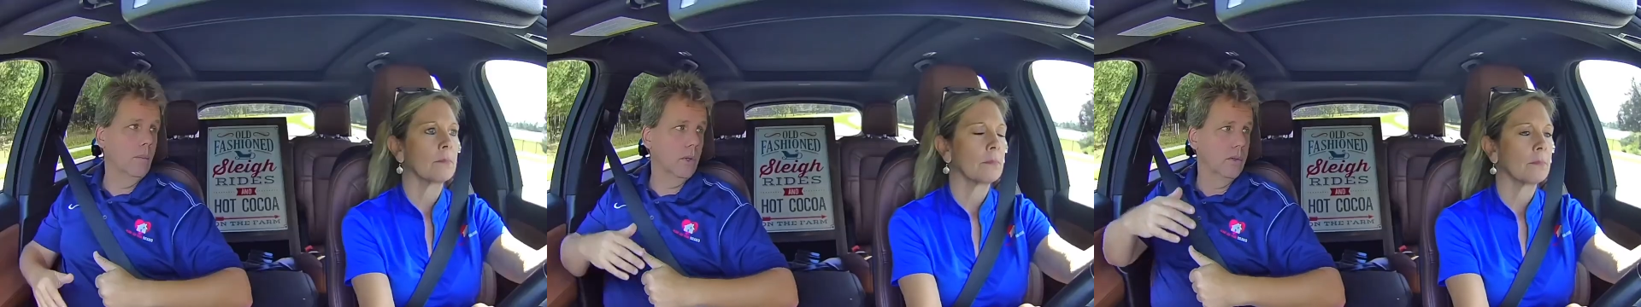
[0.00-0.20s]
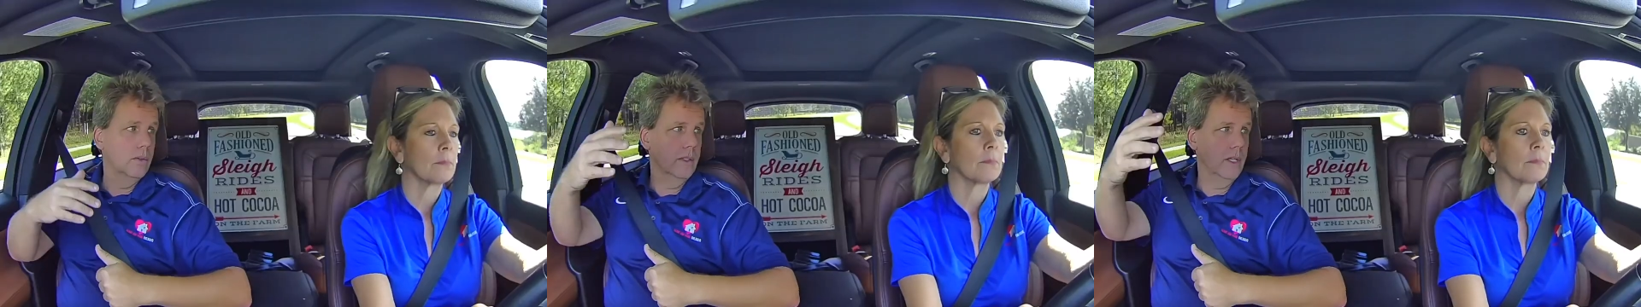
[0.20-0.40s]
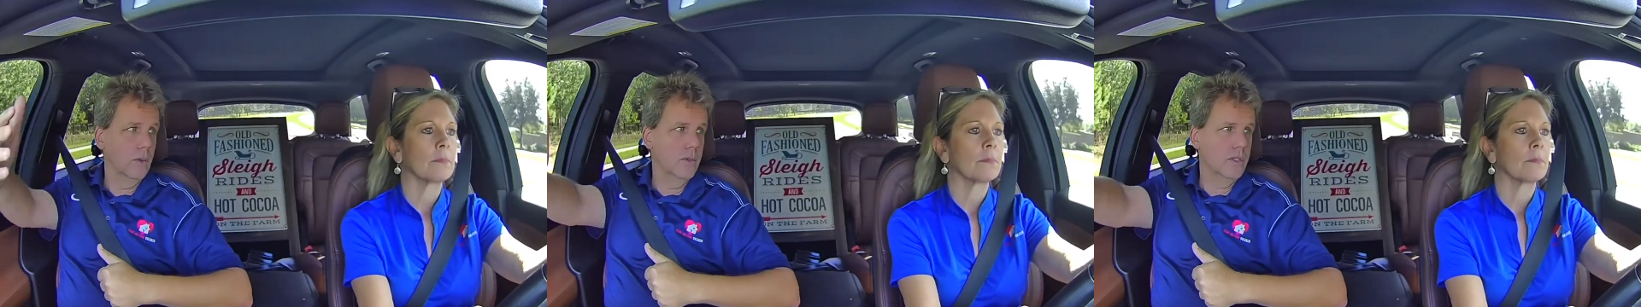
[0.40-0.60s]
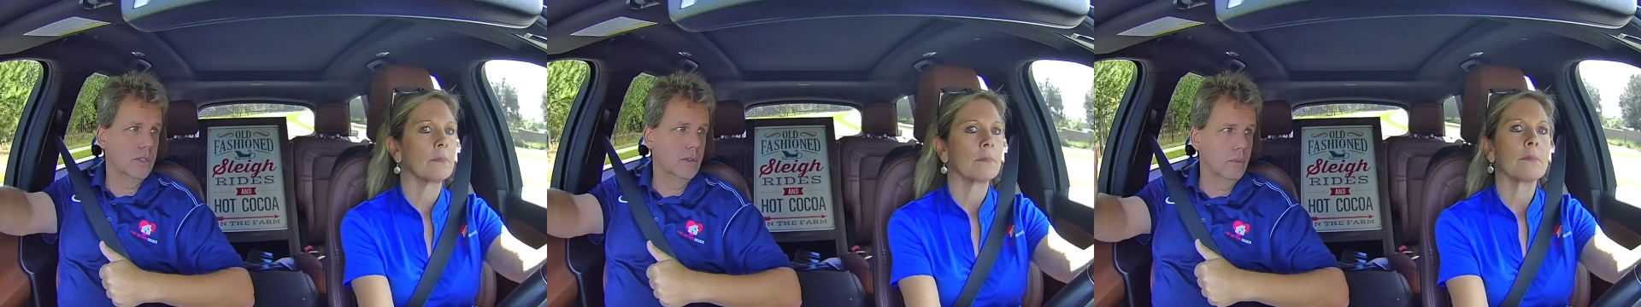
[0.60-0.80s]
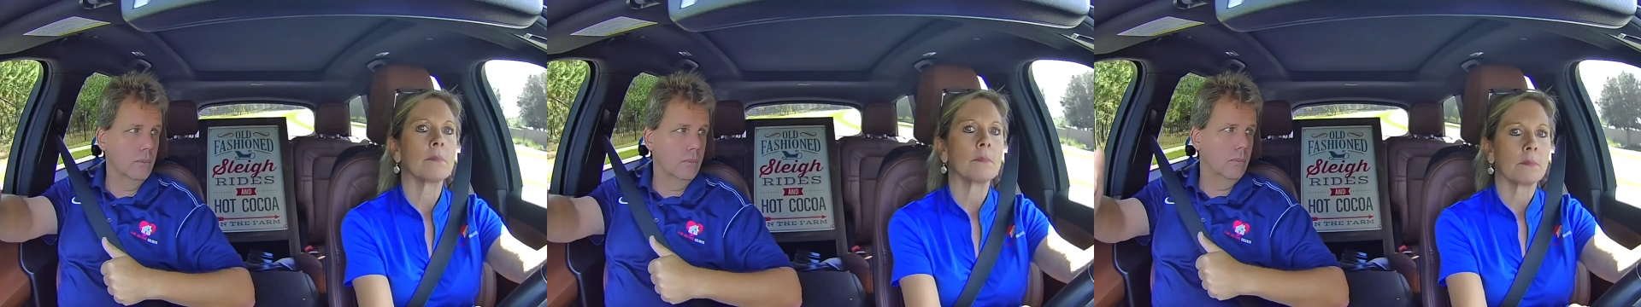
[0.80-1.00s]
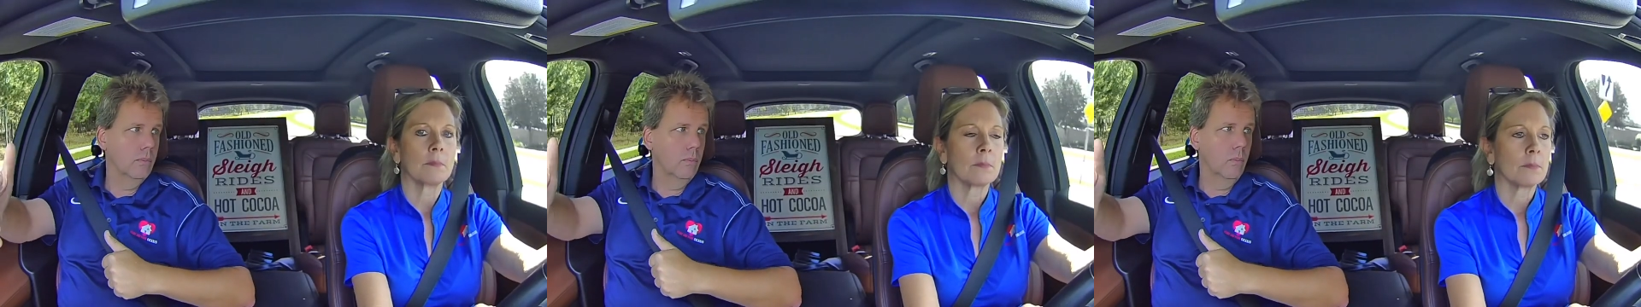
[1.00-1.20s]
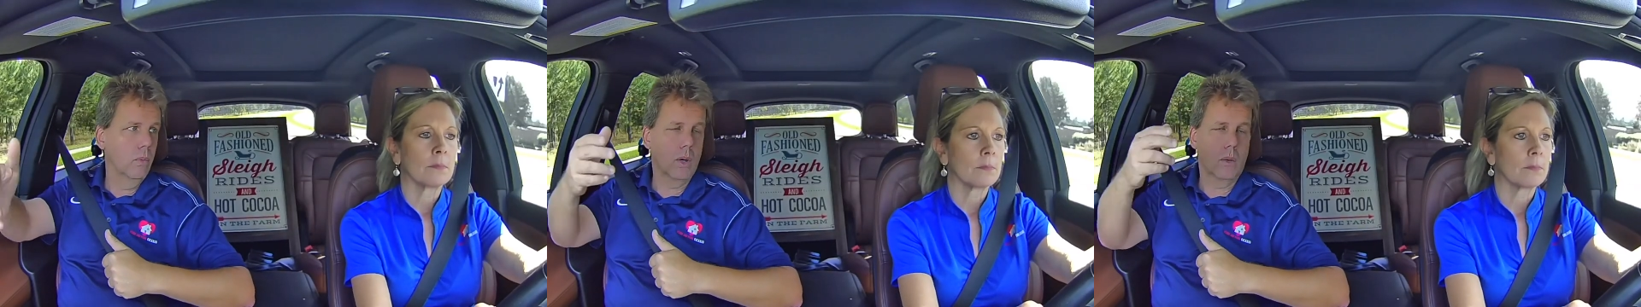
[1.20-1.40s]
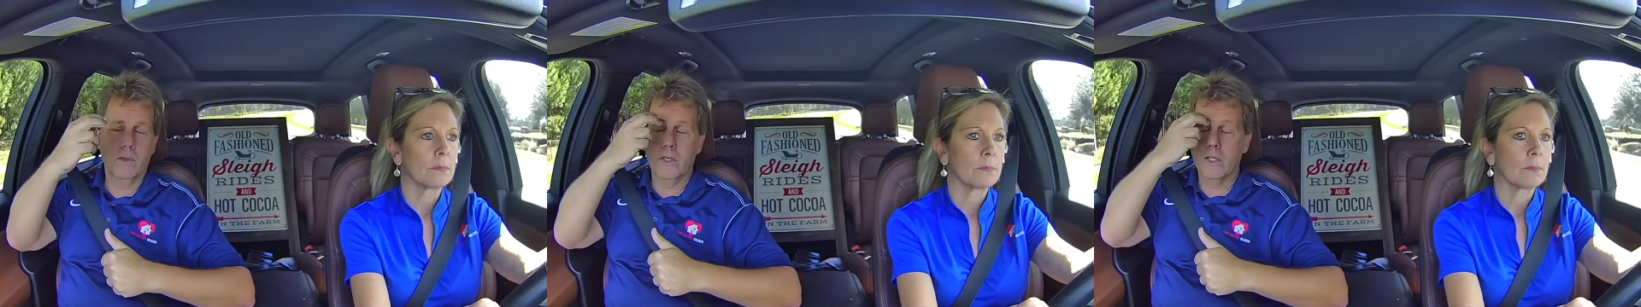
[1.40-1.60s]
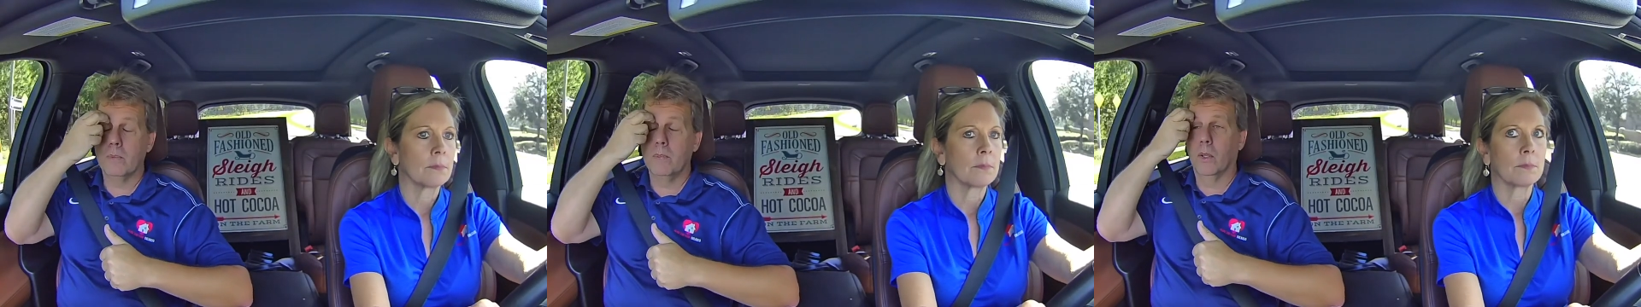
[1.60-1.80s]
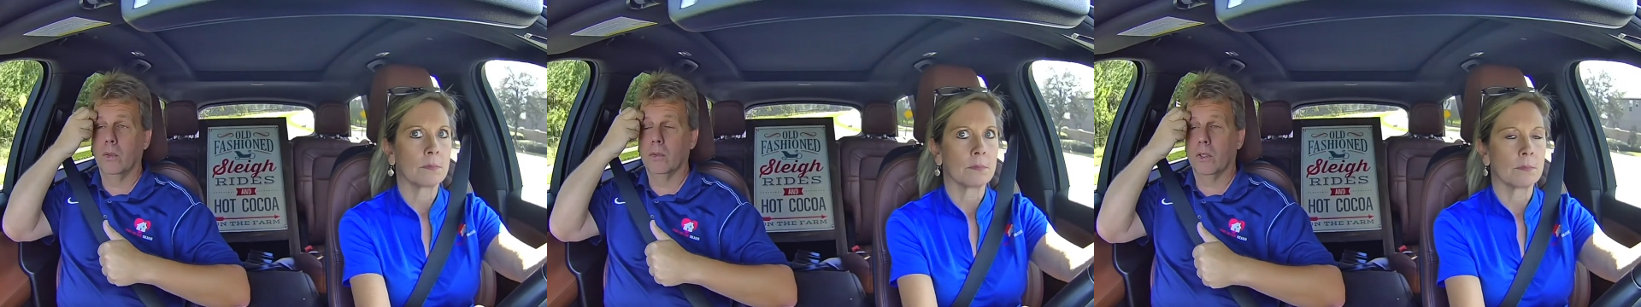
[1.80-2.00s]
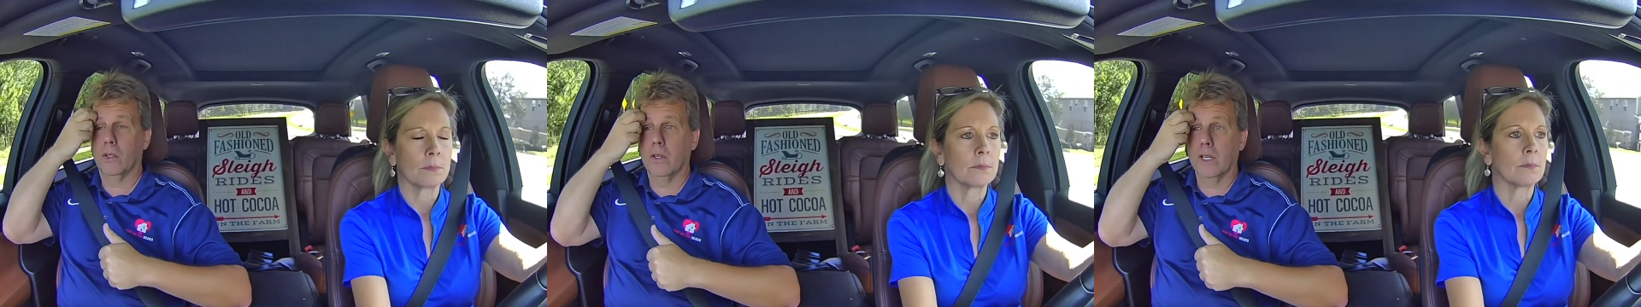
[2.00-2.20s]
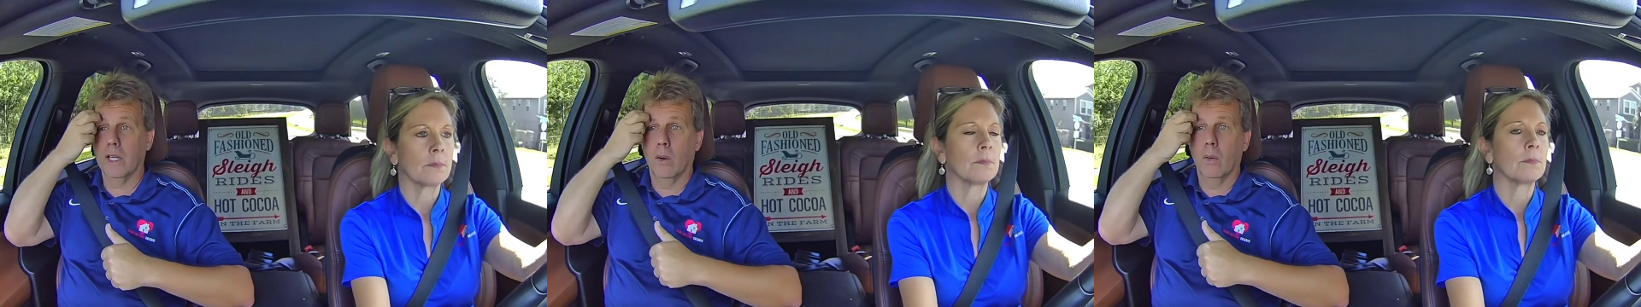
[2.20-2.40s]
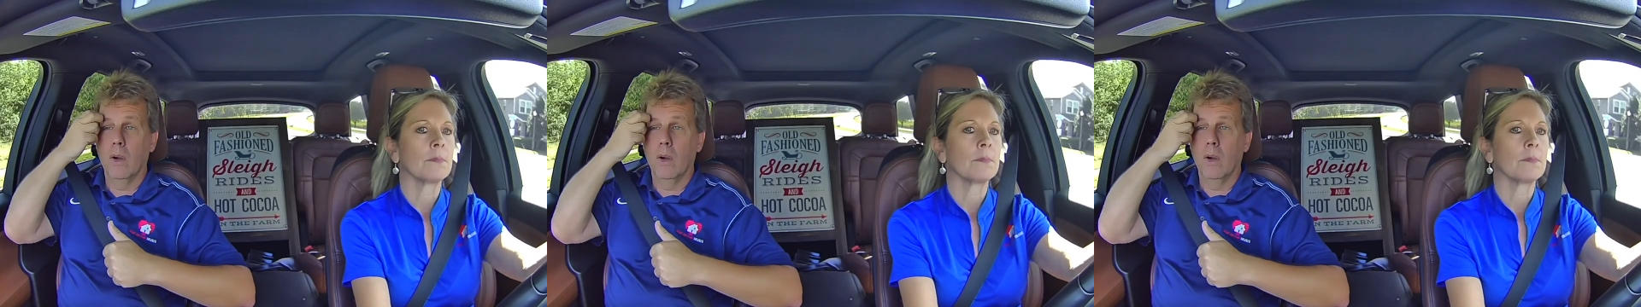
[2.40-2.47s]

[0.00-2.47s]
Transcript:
Speaker 1: or you know, work with this builder. You know,